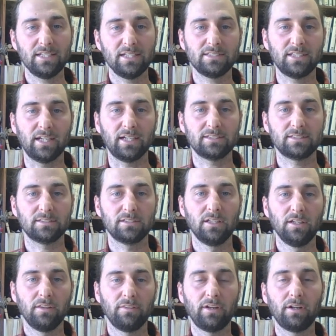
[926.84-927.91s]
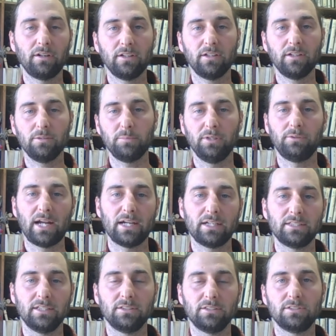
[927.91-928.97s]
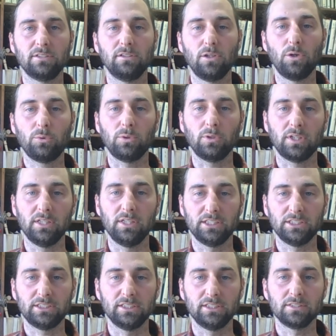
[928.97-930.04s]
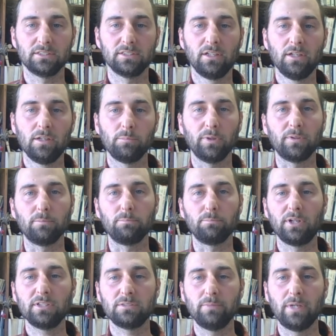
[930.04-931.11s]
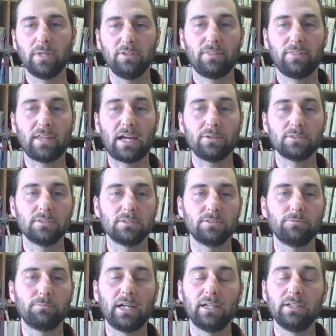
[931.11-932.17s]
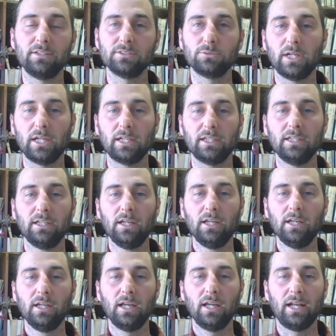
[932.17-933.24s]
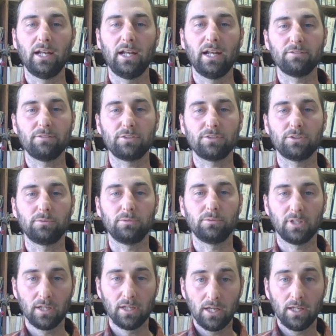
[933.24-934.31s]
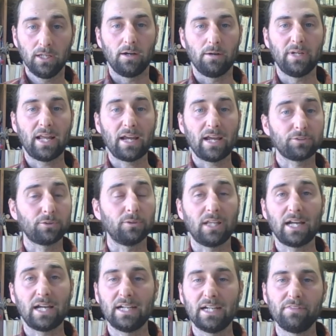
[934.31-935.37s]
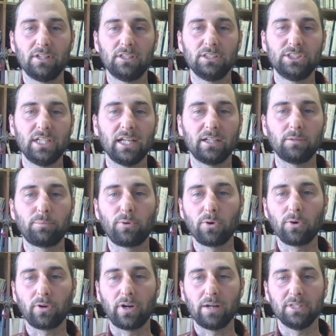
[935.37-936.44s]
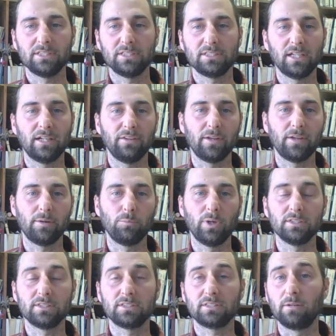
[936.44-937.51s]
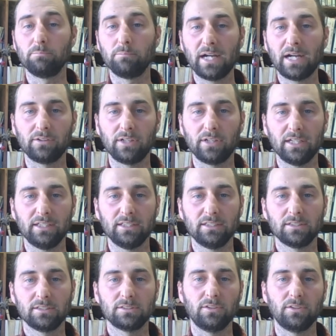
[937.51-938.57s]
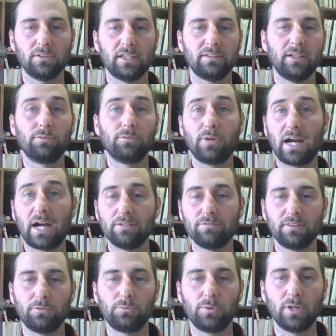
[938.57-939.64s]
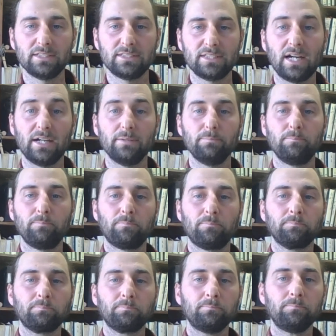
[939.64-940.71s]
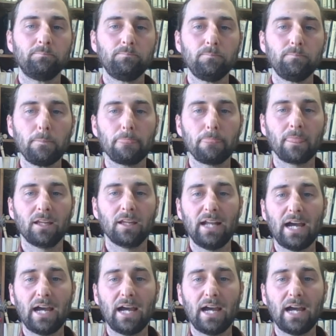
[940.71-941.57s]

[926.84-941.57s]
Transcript: So the plants and insects, they're going to be reacting to local conditions, but the birds may be thousands of miles away and have to rely on their genetic programming to tell them when to start migrating so that they arrive at the right time.